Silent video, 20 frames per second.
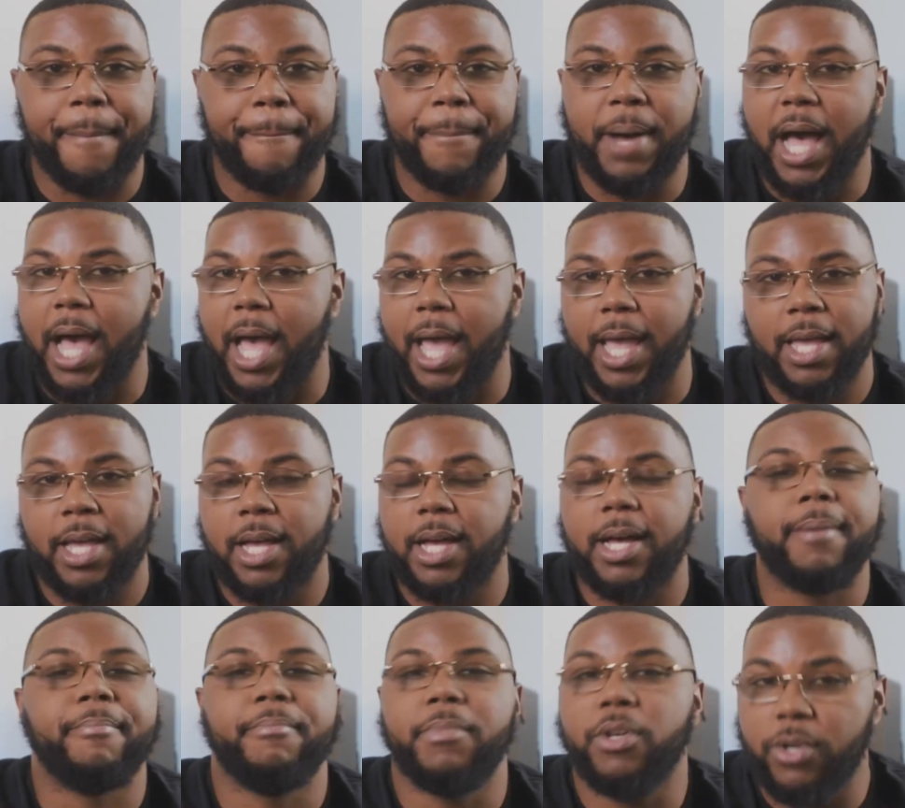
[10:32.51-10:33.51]
by
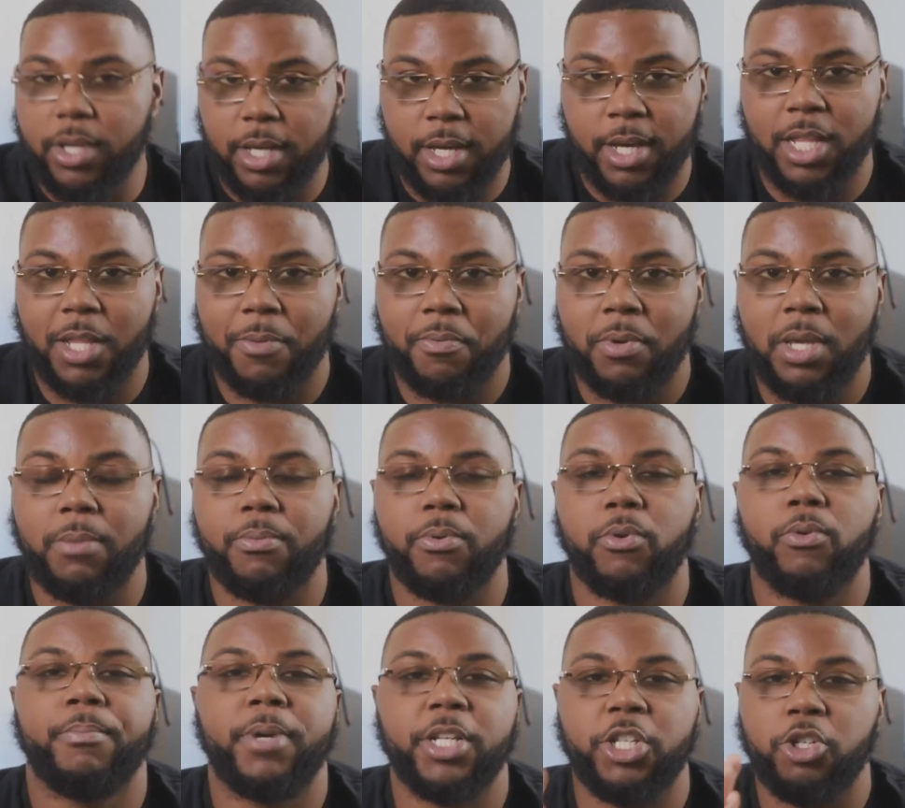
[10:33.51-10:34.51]
a million other
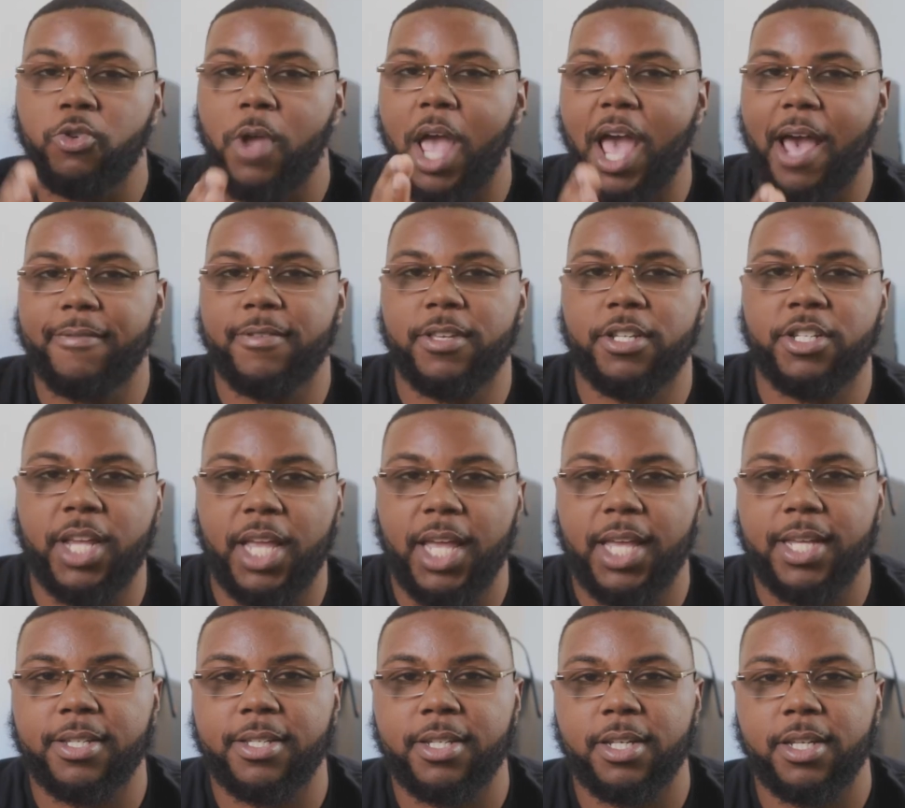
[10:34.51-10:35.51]
people, but you have the
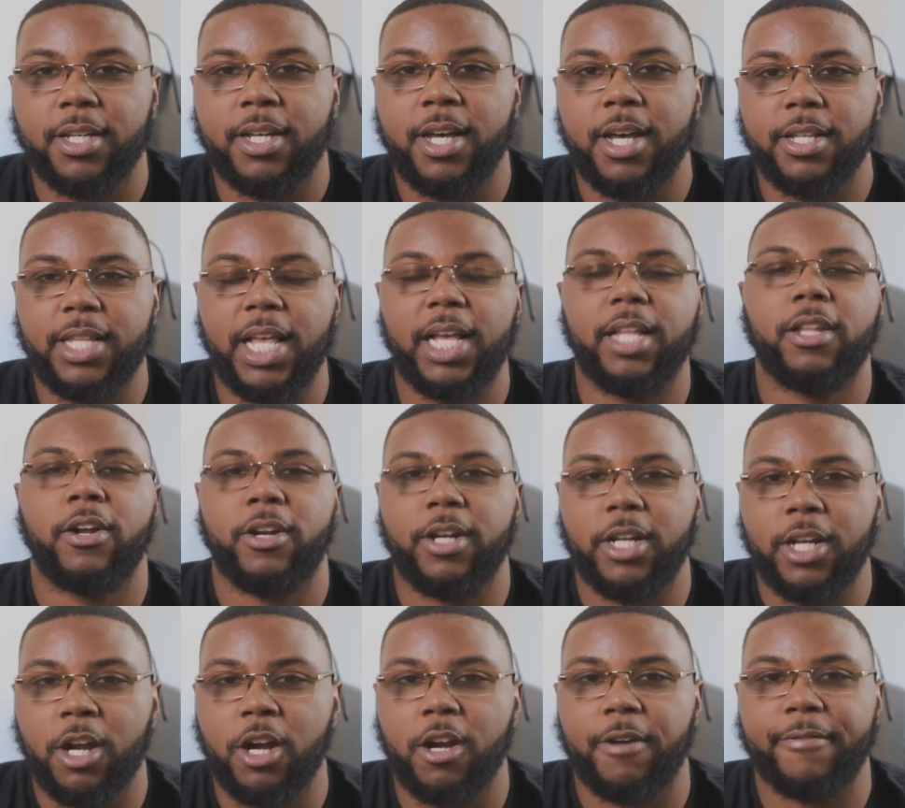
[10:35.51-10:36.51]
chance to cut that
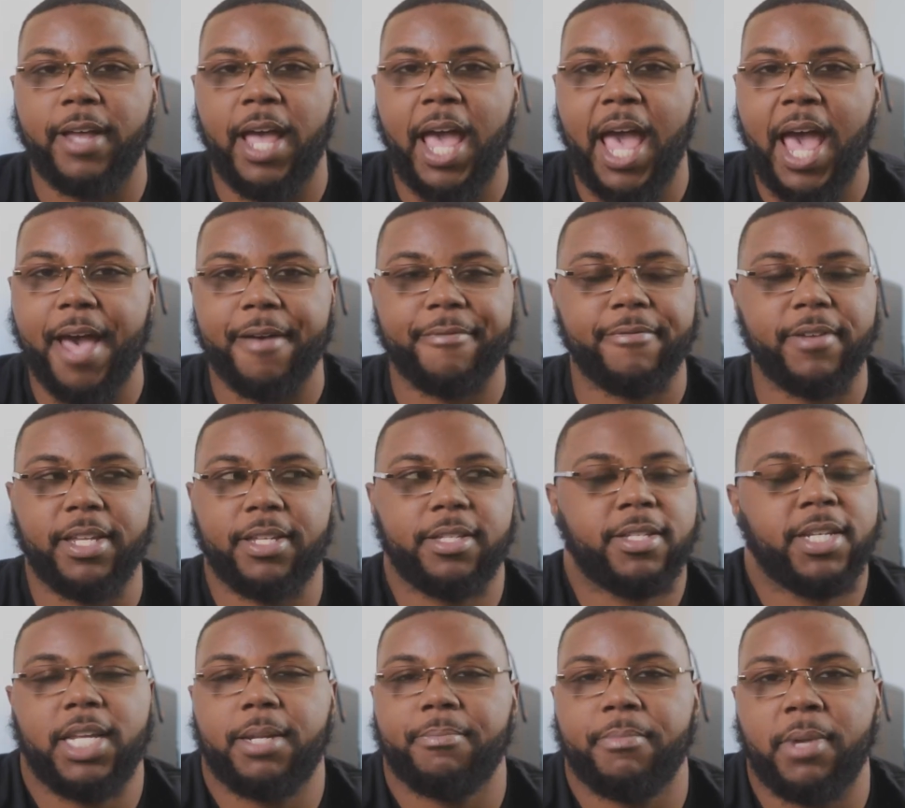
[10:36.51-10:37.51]
learning curve in half in
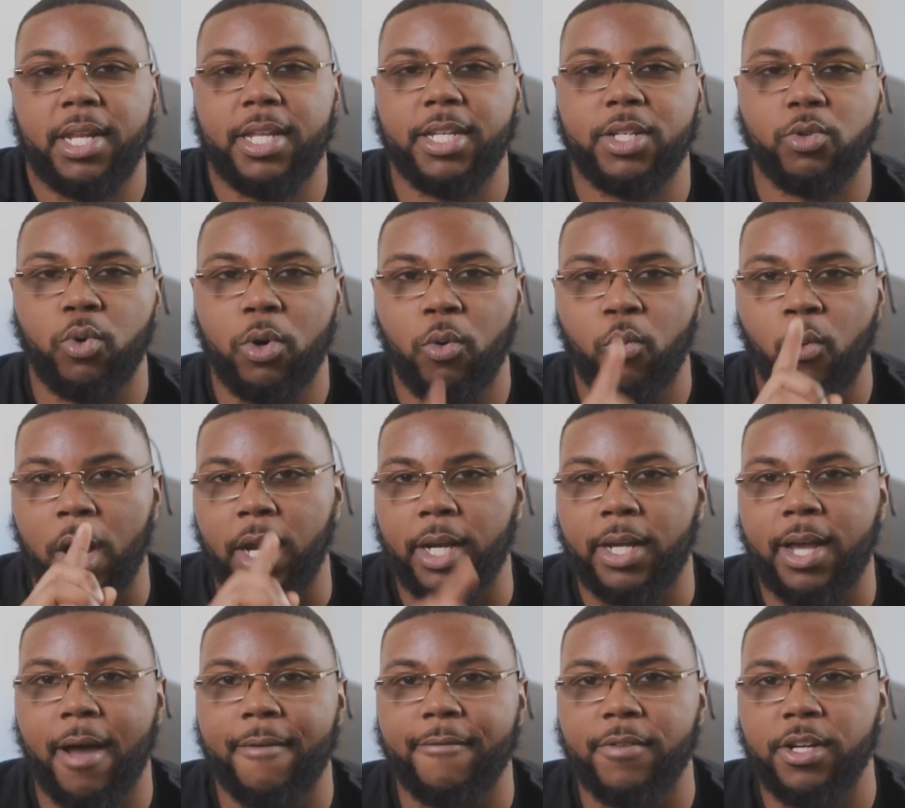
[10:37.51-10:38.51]
10 minutes with one
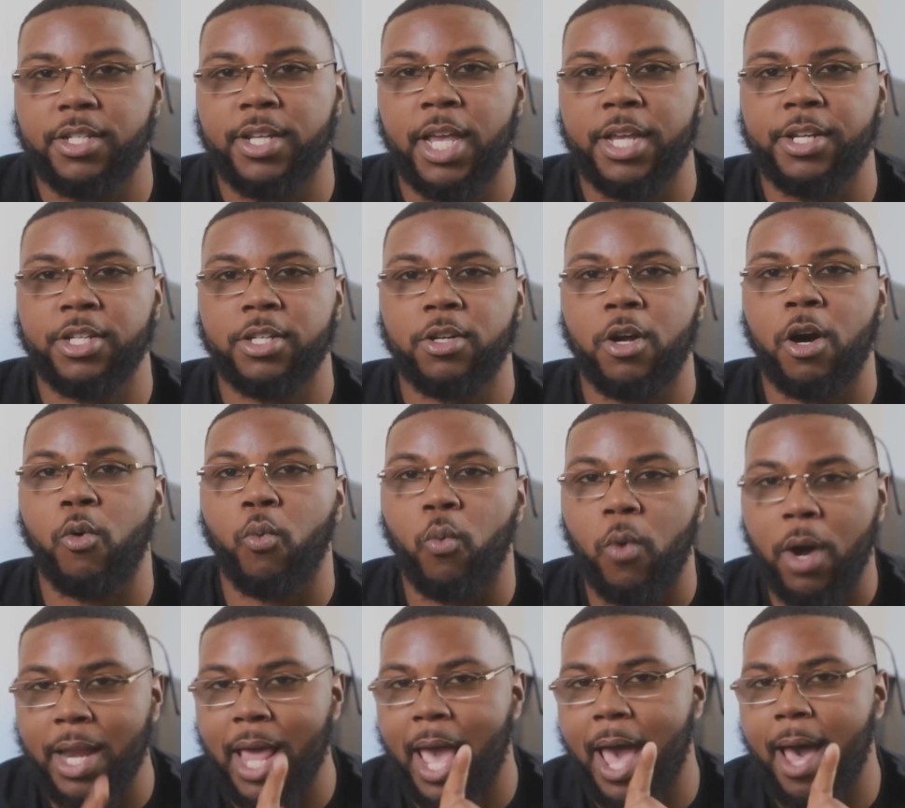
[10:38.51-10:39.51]
conversation on
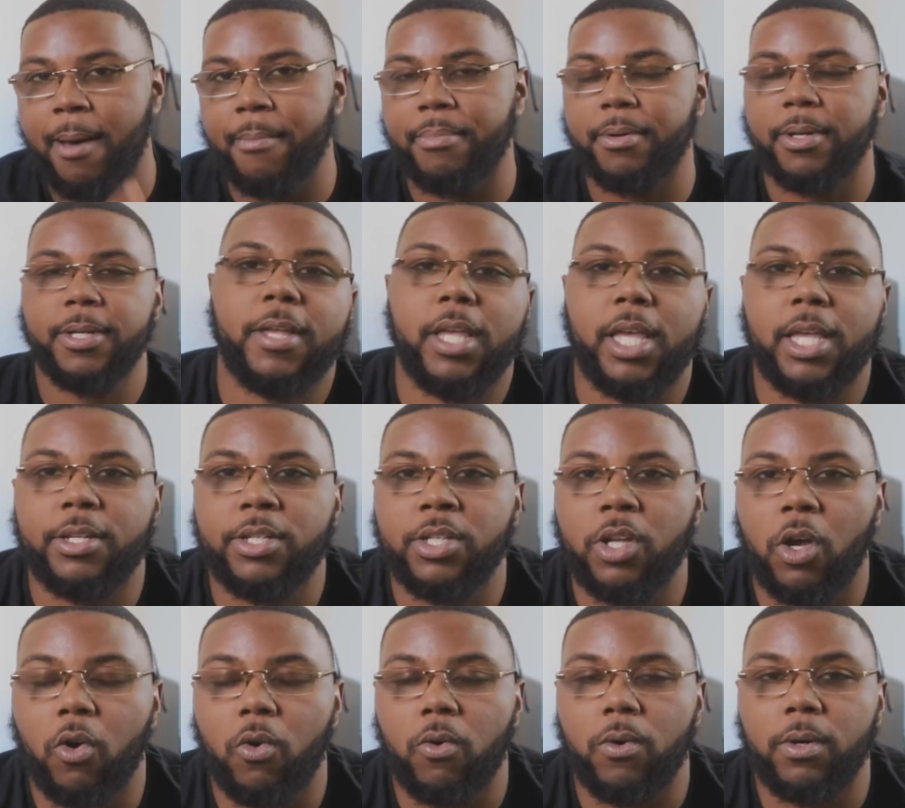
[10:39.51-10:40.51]
one app. And
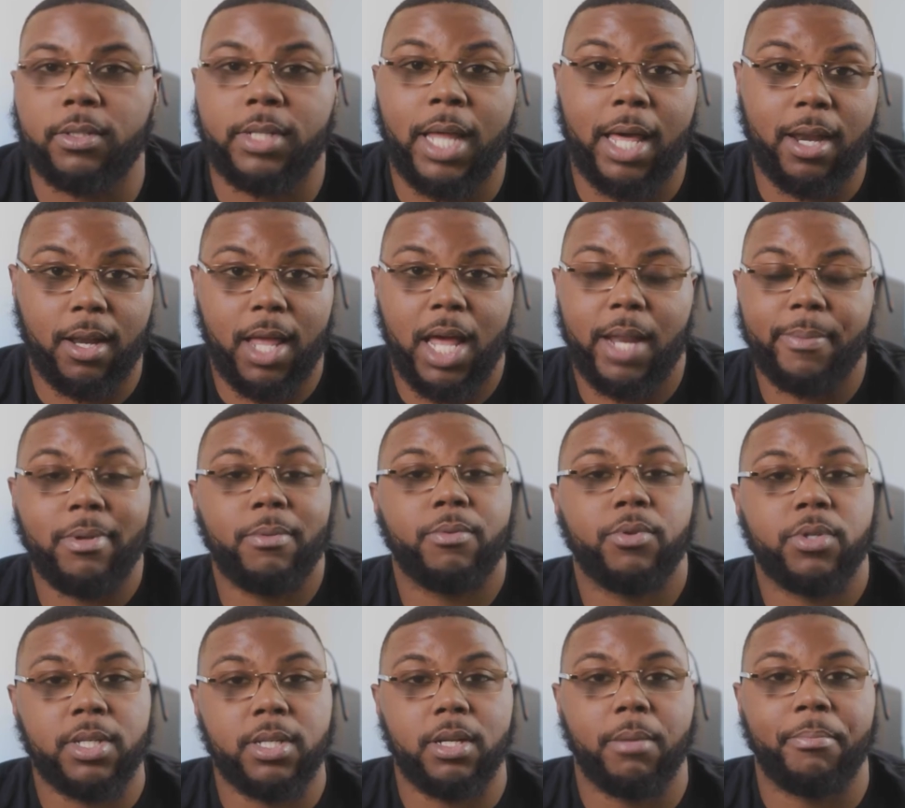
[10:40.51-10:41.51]
so not a lot of people
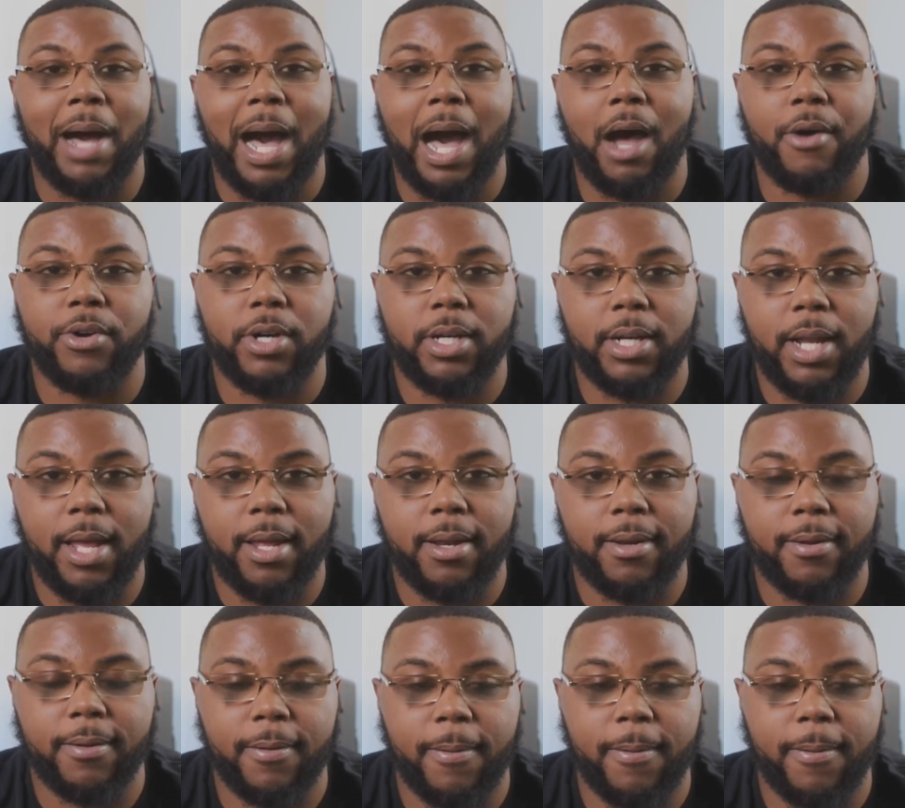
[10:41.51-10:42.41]
see the power in that.